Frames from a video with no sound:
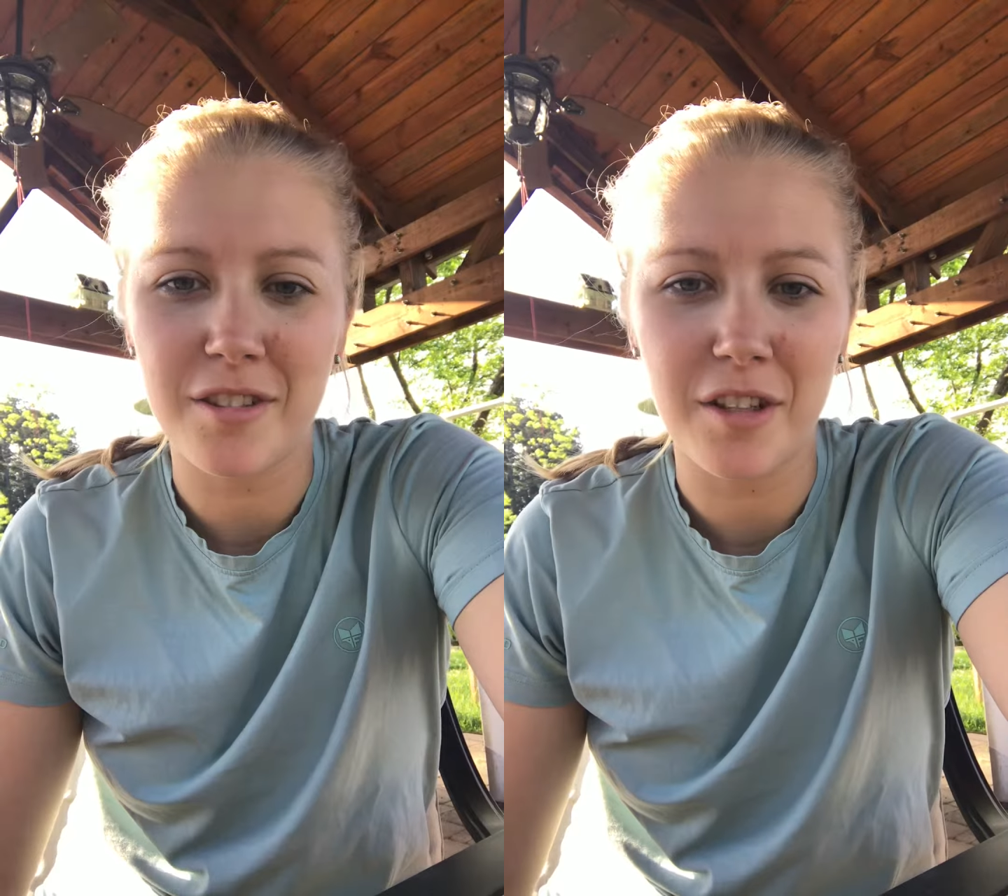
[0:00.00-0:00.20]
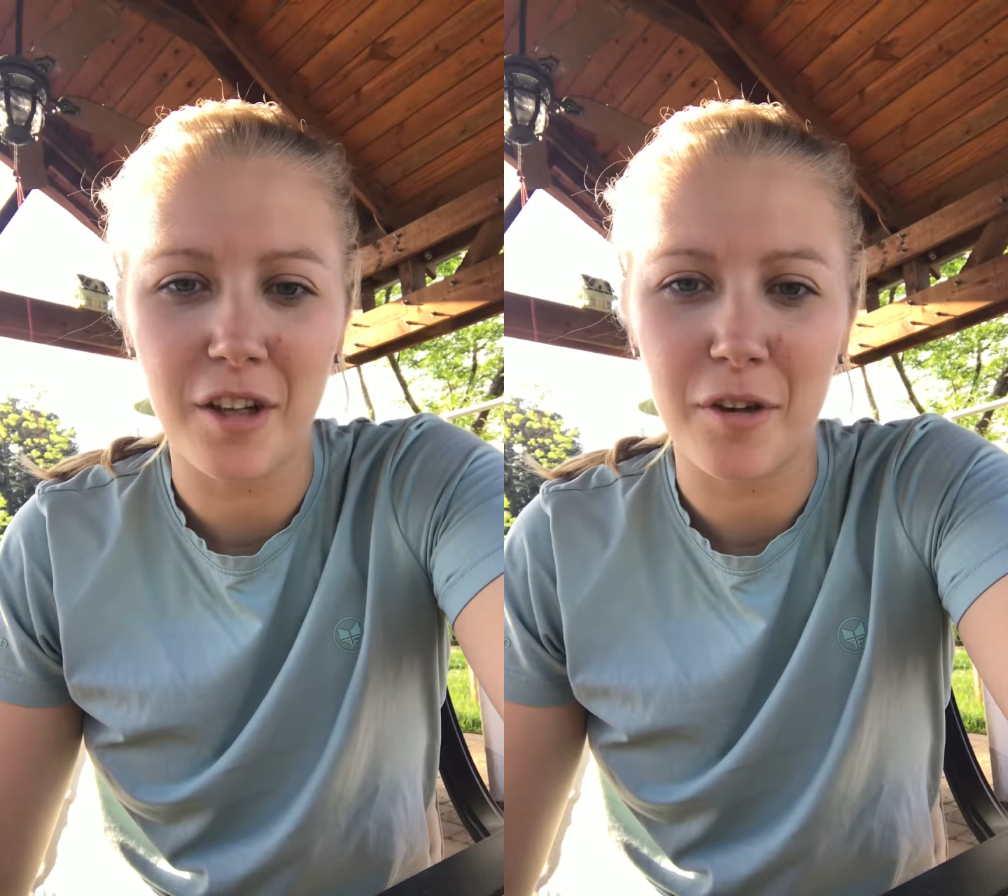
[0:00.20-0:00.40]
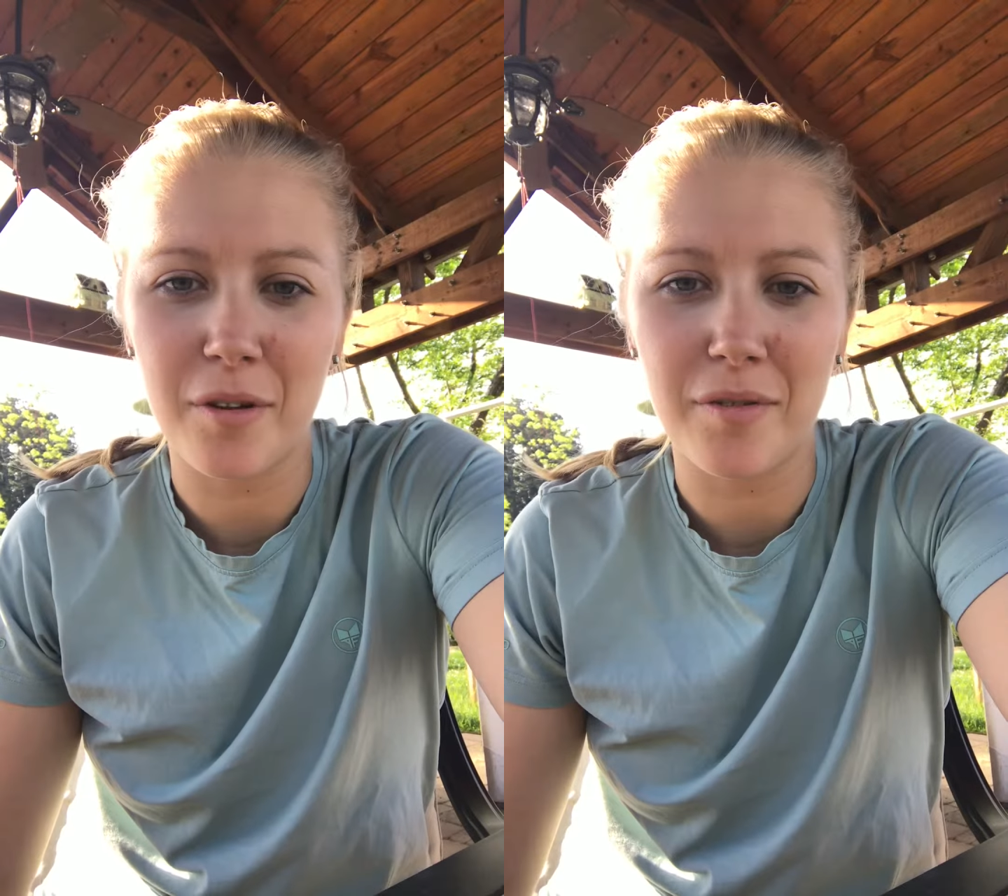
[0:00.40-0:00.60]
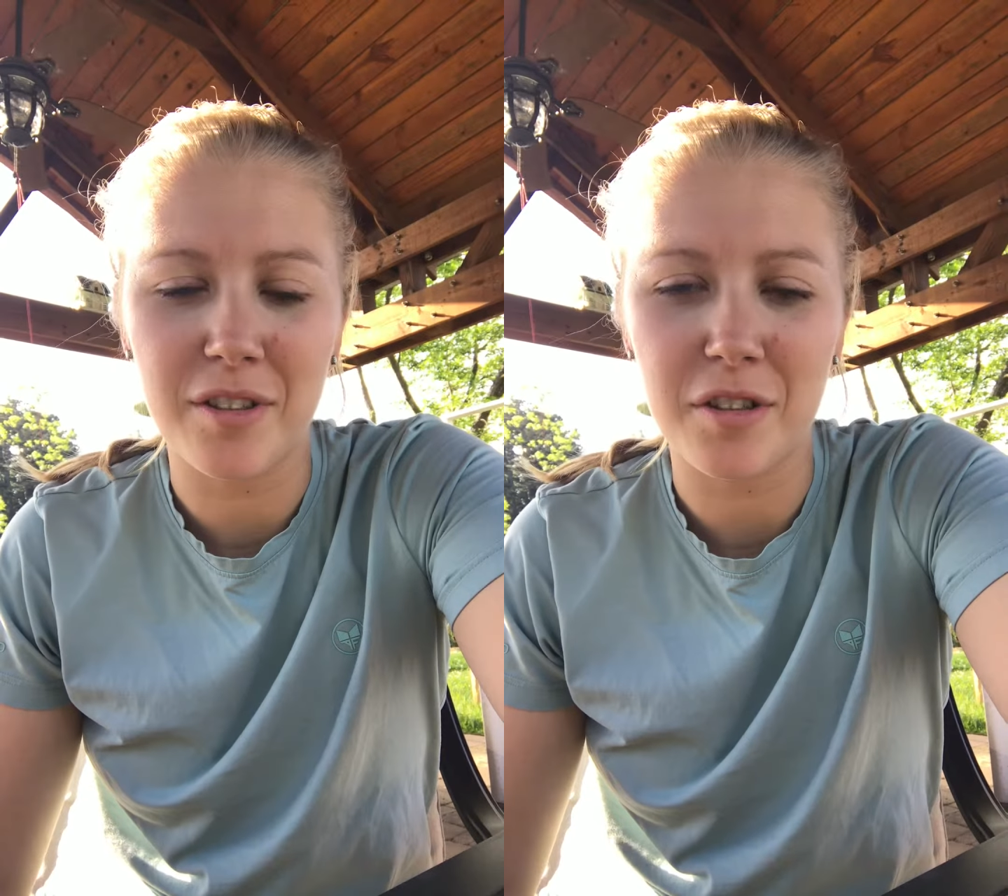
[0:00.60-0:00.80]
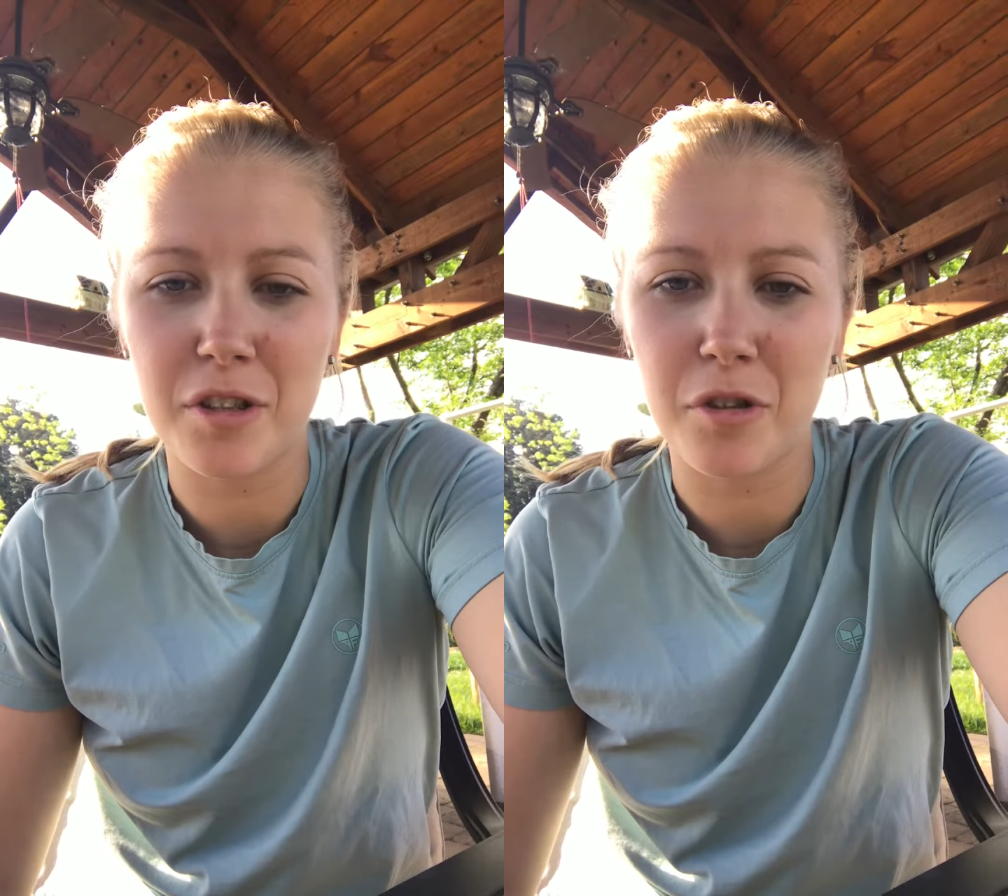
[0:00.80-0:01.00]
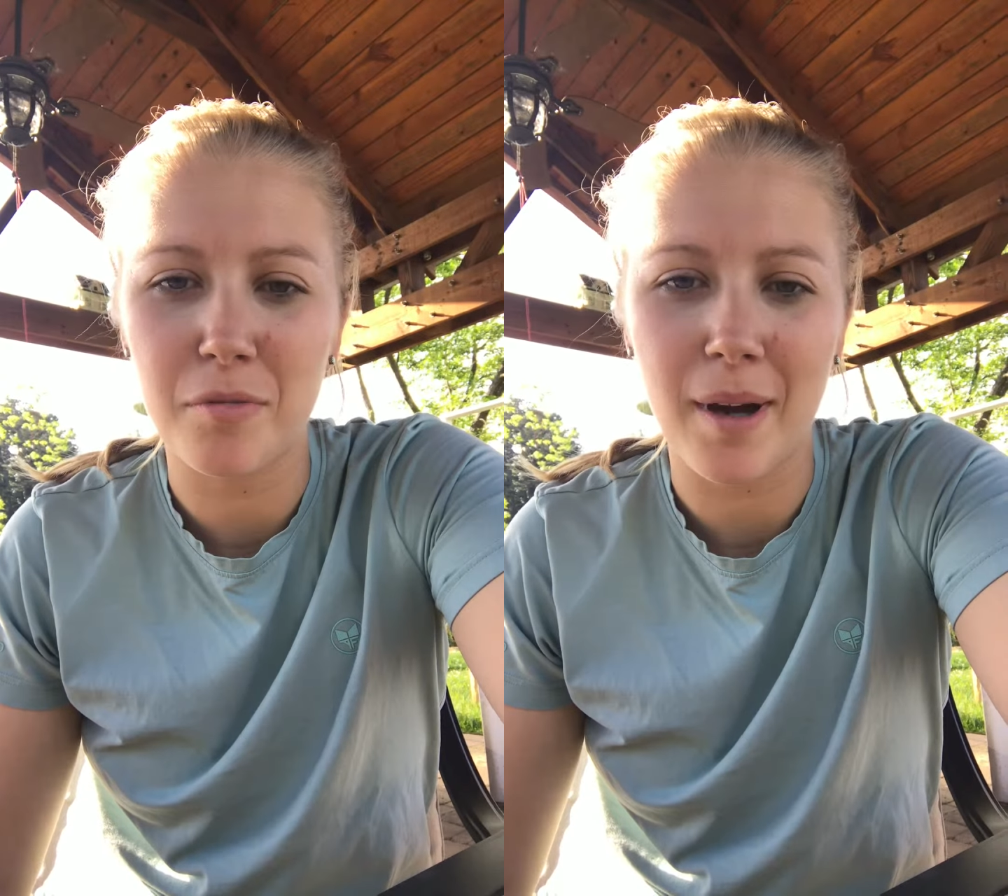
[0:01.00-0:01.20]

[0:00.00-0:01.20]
you know, if it's shooting